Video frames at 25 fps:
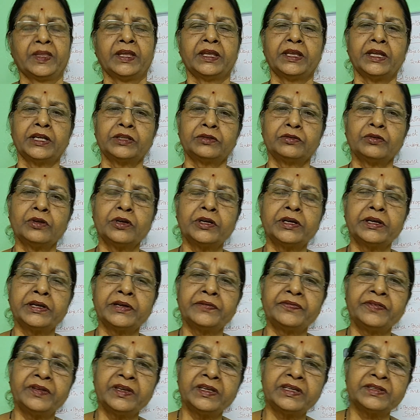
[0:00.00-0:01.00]

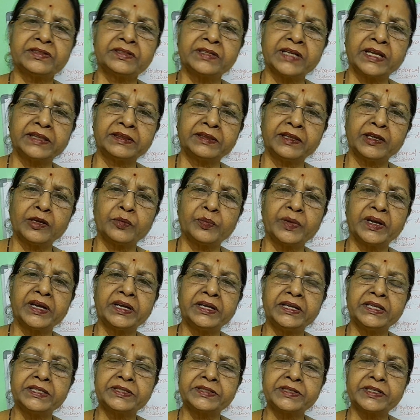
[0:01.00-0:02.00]
Ethnography is nothing
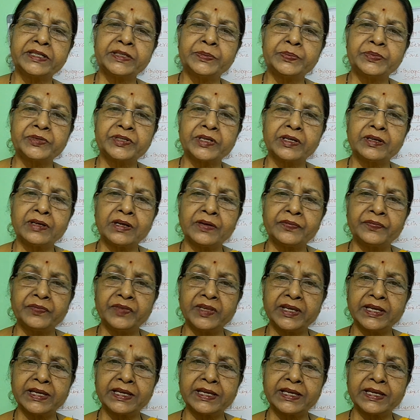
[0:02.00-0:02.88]
but description of the